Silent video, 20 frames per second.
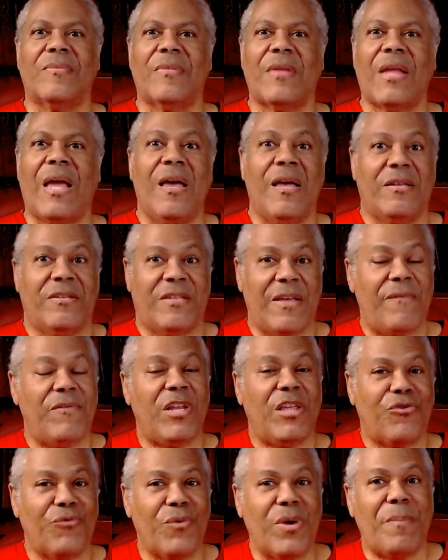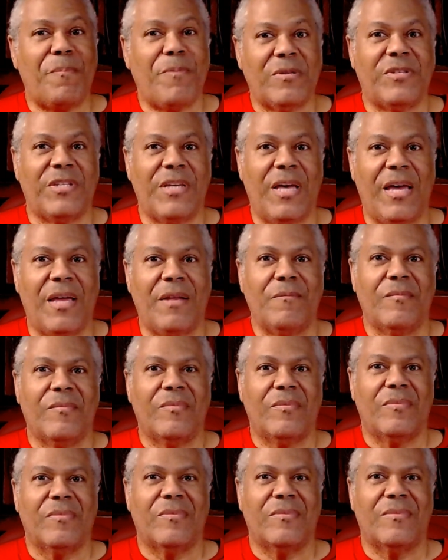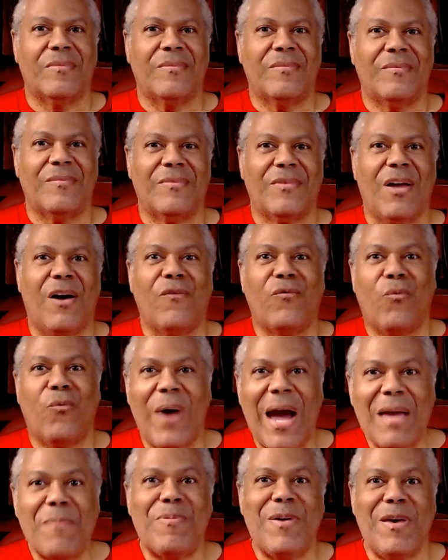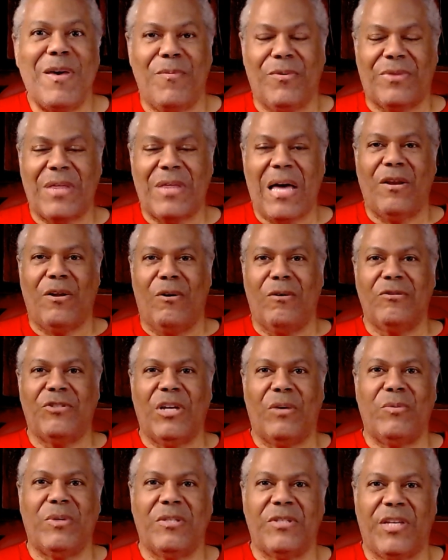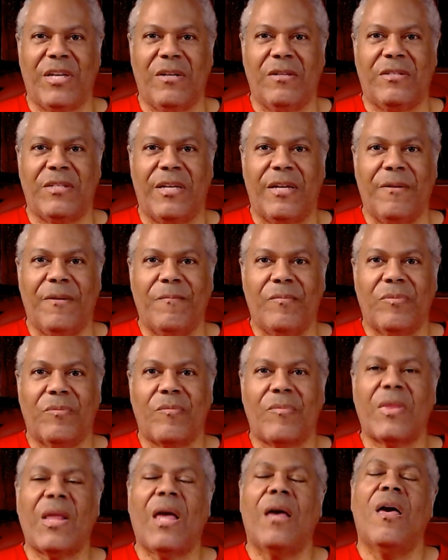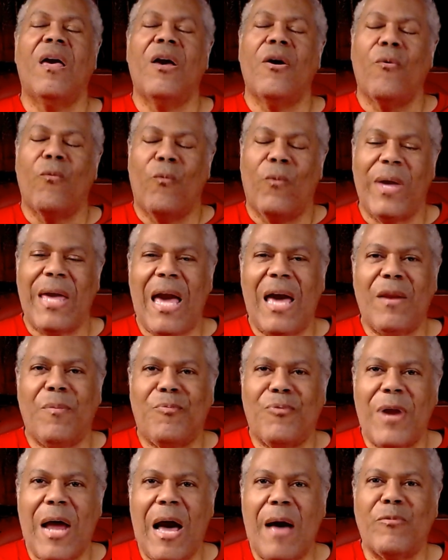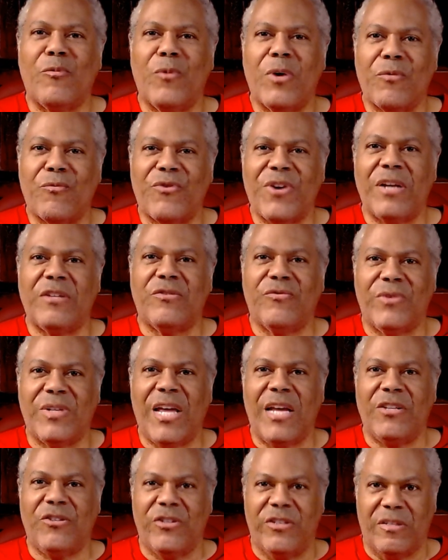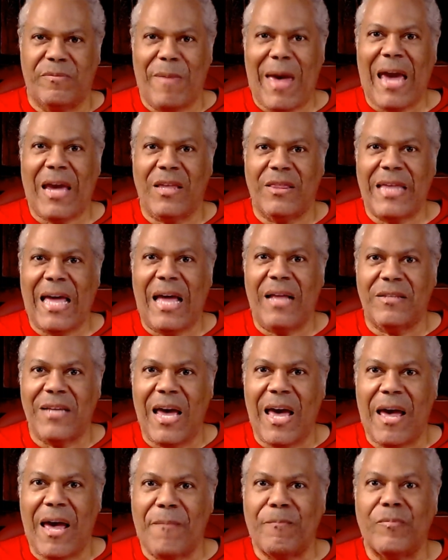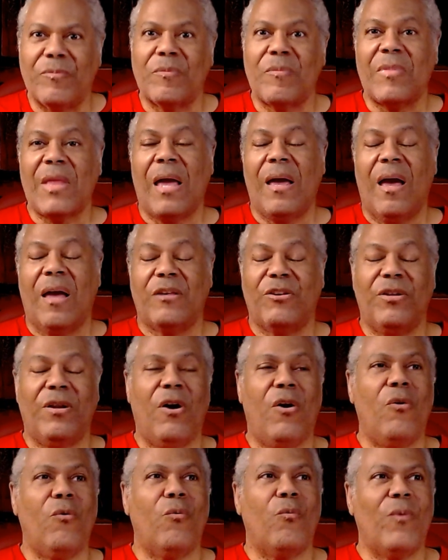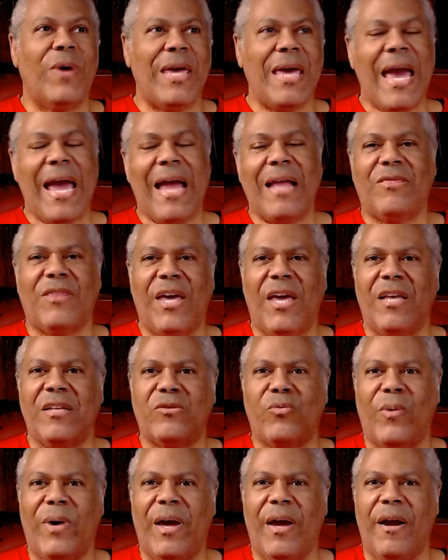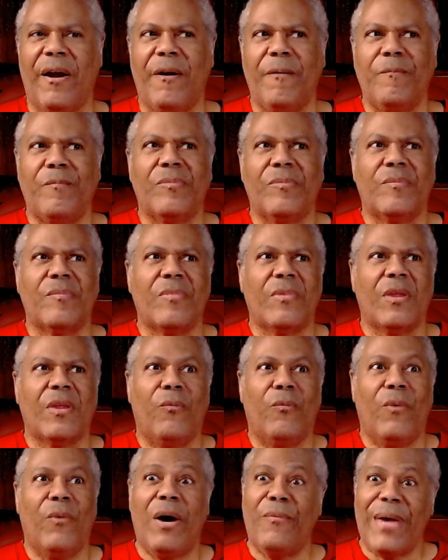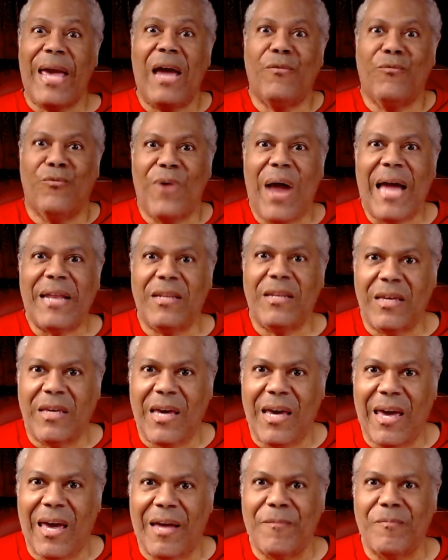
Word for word: 73% of white people thought OJ was guilty. We had a problem with race relations back at that time. You know, we had things where, well, we had Rodney King,